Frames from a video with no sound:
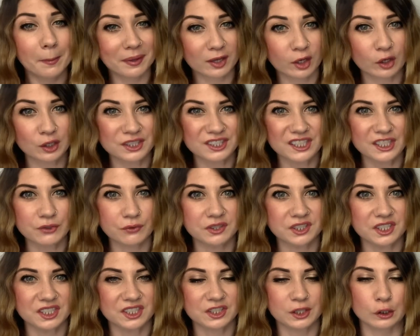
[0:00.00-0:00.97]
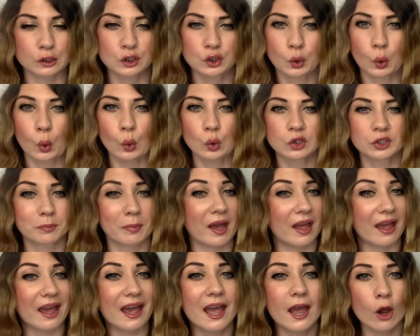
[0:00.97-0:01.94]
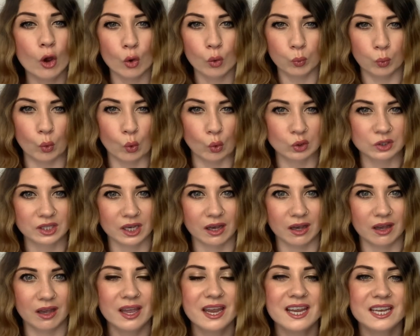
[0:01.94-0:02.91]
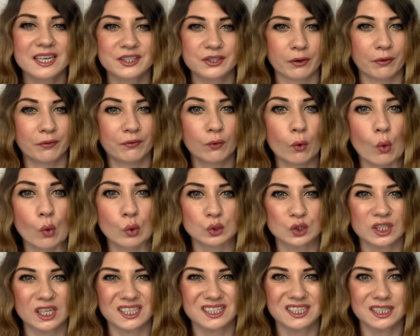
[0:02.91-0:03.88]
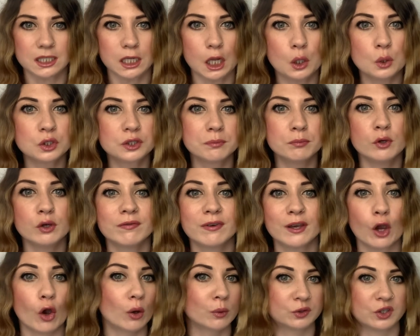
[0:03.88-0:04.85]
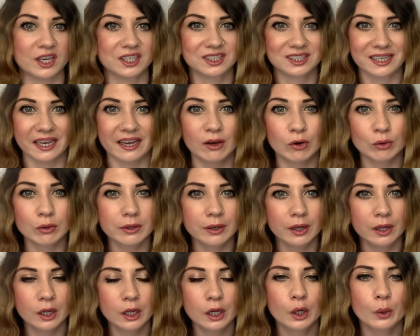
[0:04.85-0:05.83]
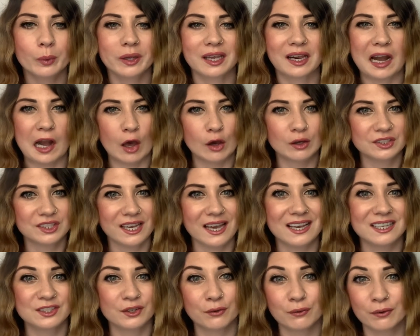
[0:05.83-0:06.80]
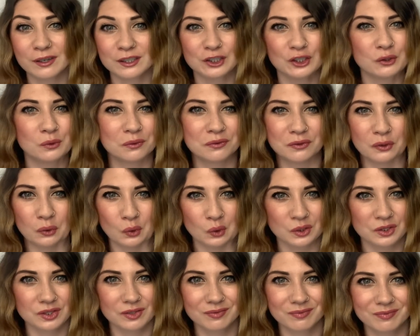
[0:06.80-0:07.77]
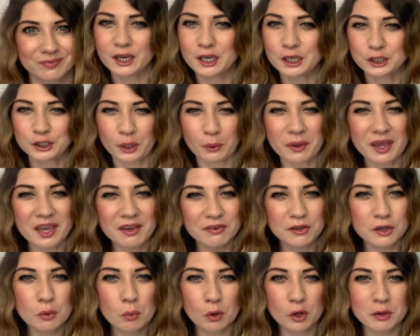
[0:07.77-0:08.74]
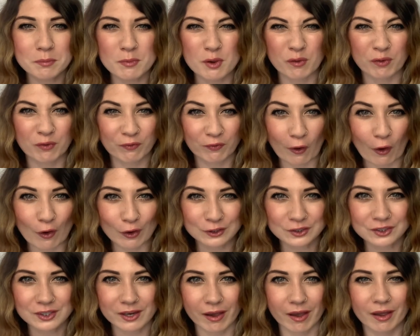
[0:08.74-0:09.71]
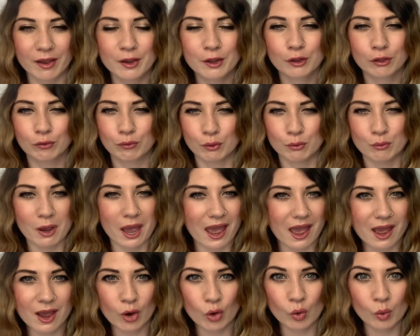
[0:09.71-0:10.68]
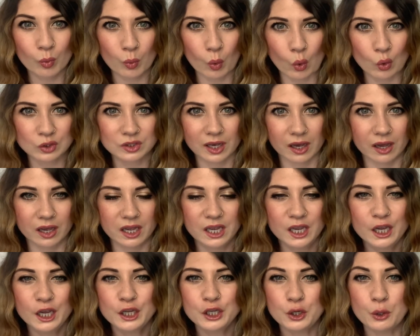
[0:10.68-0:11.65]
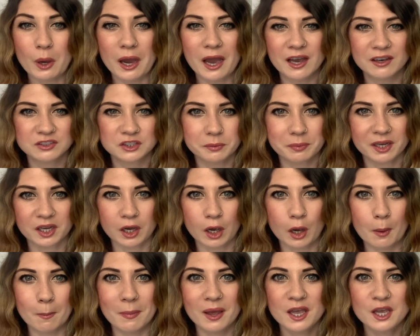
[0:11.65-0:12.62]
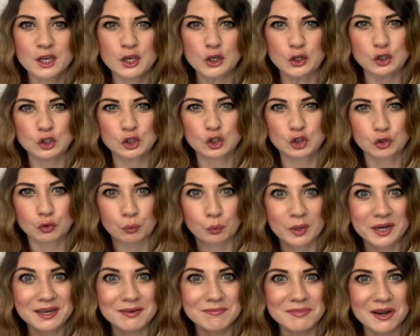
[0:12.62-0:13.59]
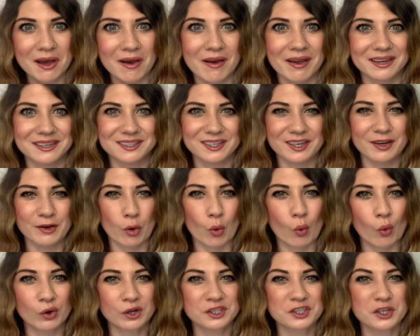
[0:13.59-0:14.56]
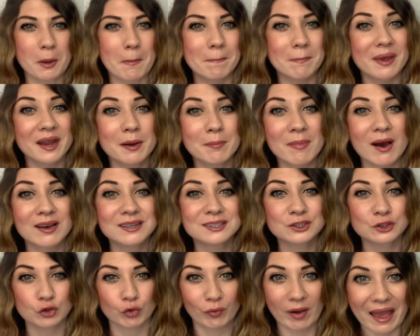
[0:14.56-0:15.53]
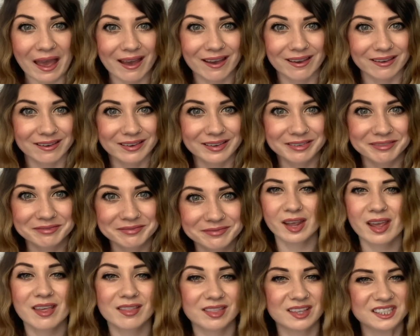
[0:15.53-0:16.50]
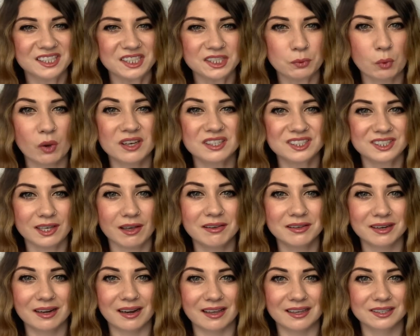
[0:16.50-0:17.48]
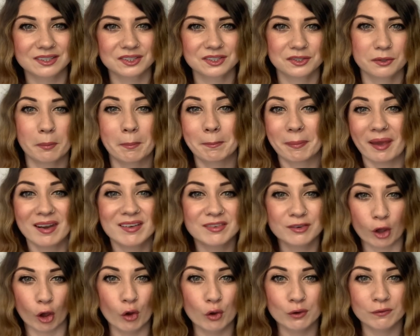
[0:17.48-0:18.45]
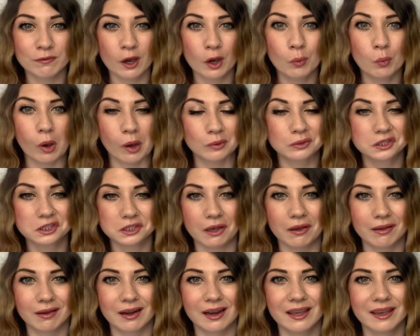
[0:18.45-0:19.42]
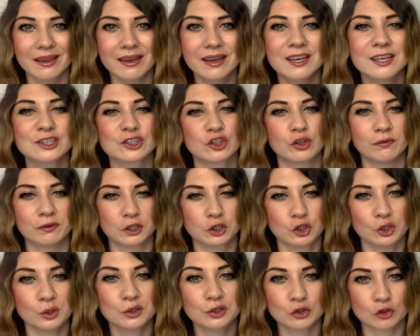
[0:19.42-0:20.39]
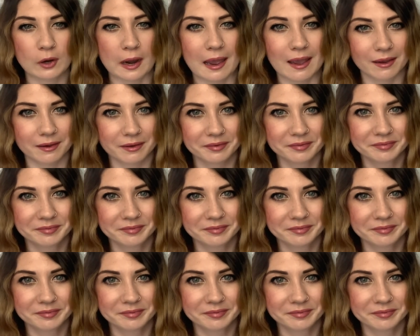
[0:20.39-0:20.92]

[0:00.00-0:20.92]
because this resistance caused by air or water is a force that slows moving objects down, we class it as a frictional force. So if you want to move faster through air or water, you have to become streamlined in order to minimize drag. This is why cyclists bend over while cycling to reduce drag.